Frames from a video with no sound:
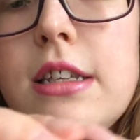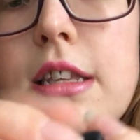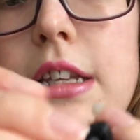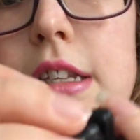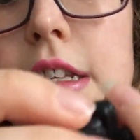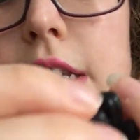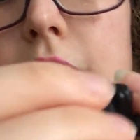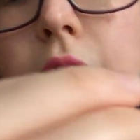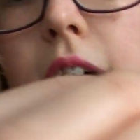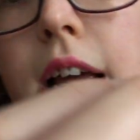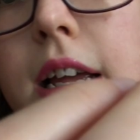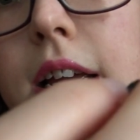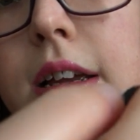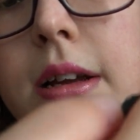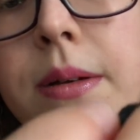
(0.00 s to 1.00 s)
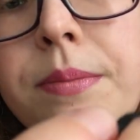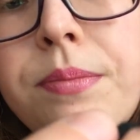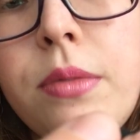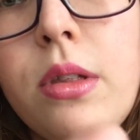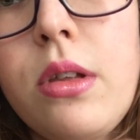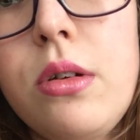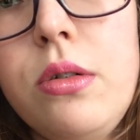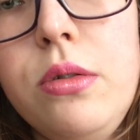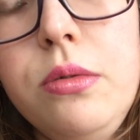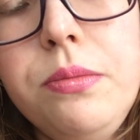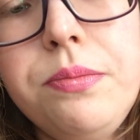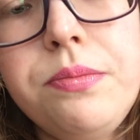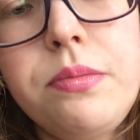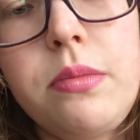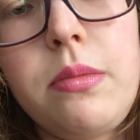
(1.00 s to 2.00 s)
So this is like, it
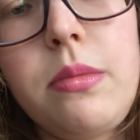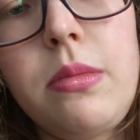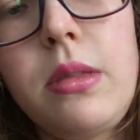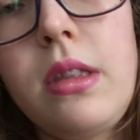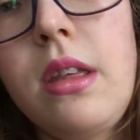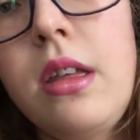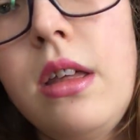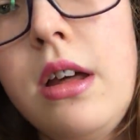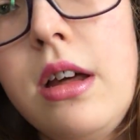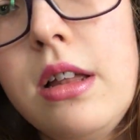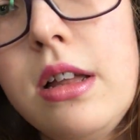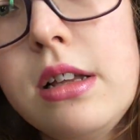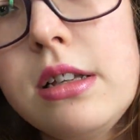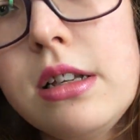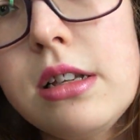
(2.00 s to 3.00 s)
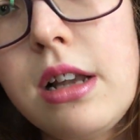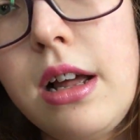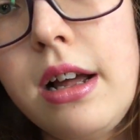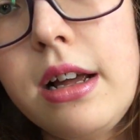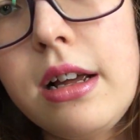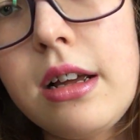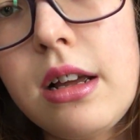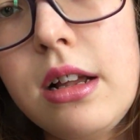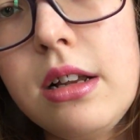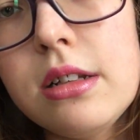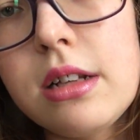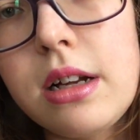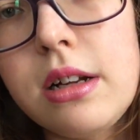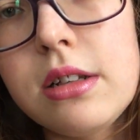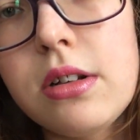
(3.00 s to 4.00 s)
looks like
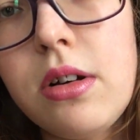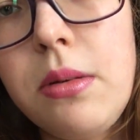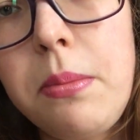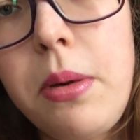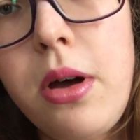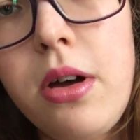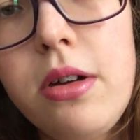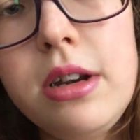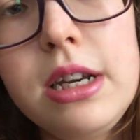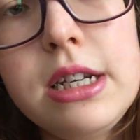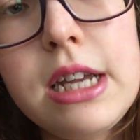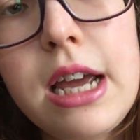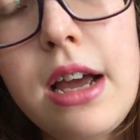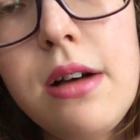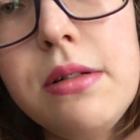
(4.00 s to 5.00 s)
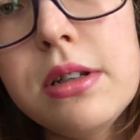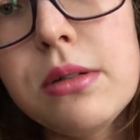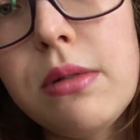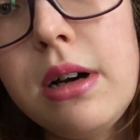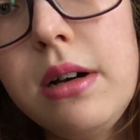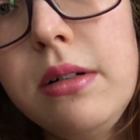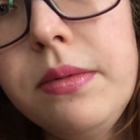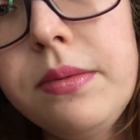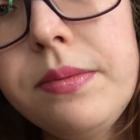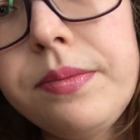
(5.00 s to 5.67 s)
it's got a ponytail as well.